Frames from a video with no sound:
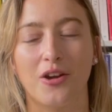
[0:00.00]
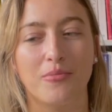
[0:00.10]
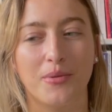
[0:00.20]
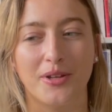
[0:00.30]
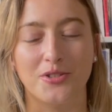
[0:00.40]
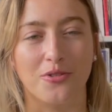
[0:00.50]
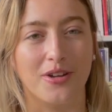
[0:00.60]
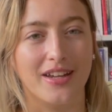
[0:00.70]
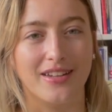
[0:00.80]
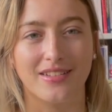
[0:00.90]
hope you
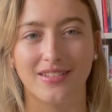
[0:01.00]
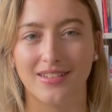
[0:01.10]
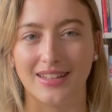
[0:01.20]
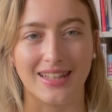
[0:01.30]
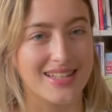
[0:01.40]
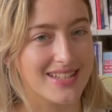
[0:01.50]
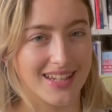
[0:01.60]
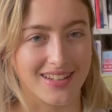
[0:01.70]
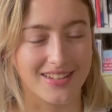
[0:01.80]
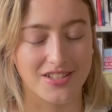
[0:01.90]
enjoyed
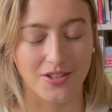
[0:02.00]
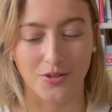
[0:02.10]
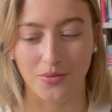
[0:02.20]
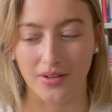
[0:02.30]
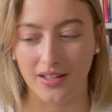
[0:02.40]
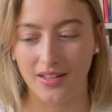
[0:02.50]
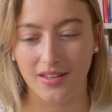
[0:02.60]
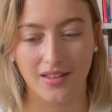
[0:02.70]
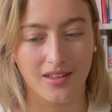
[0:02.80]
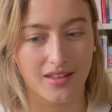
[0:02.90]
listening to
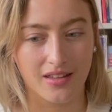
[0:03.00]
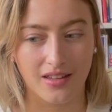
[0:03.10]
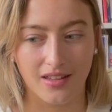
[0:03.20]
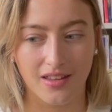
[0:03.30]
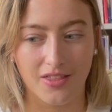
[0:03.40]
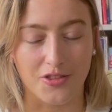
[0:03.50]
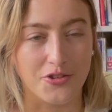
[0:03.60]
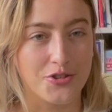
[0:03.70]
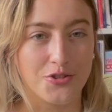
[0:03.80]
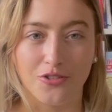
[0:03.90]
the
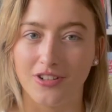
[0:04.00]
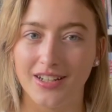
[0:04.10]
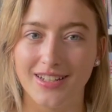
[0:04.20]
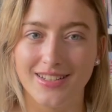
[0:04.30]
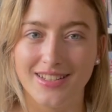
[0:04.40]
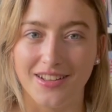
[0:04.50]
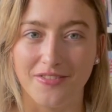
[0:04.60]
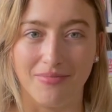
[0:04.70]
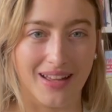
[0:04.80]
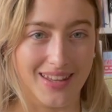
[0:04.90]
stories
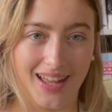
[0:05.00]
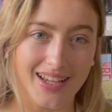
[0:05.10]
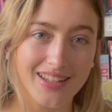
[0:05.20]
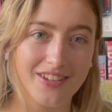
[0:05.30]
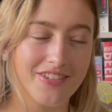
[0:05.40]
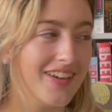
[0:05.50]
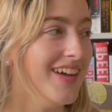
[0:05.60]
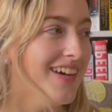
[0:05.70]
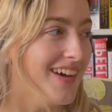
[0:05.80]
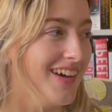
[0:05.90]
of my life.
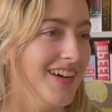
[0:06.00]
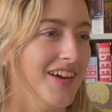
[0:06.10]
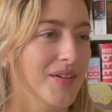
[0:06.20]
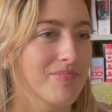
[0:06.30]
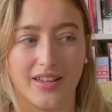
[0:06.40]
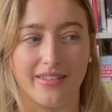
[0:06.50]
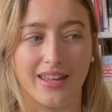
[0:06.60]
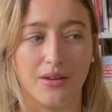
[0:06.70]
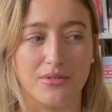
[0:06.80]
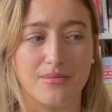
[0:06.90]
I
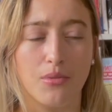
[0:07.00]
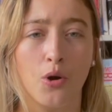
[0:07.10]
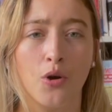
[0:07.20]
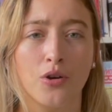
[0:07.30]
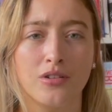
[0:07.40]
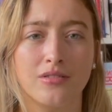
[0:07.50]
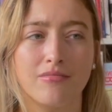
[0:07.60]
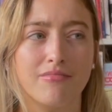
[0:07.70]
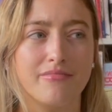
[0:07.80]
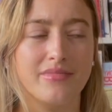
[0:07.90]
think it was more
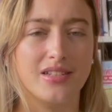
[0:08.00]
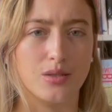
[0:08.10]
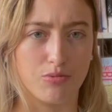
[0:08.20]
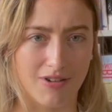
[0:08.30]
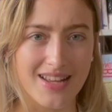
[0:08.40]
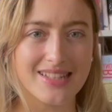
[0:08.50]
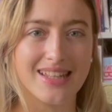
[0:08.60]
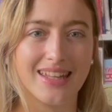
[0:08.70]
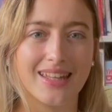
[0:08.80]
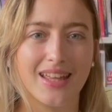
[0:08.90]

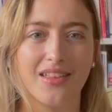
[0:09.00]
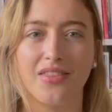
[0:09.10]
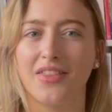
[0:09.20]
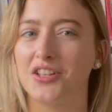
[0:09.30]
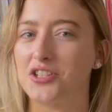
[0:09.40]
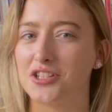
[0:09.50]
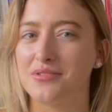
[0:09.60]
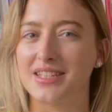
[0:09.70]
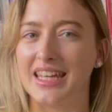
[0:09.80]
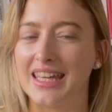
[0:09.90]
depressing than
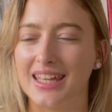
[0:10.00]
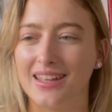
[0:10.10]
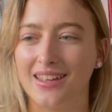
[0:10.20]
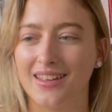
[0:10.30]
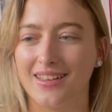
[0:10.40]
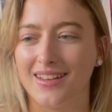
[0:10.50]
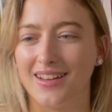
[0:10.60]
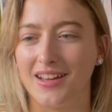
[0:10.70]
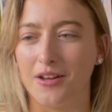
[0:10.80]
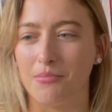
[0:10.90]
juicy.
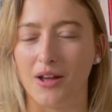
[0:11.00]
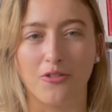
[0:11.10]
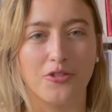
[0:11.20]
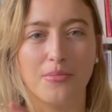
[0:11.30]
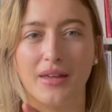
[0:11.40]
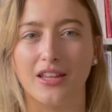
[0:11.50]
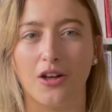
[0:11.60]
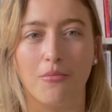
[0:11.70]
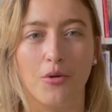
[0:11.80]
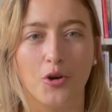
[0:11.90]
I thought there'd be a
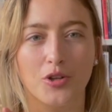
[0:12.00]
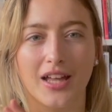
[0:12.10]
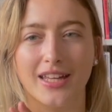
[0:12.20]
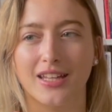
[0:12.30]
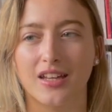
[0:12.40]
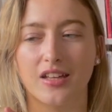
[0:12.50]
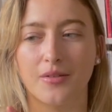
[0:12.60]
lot more like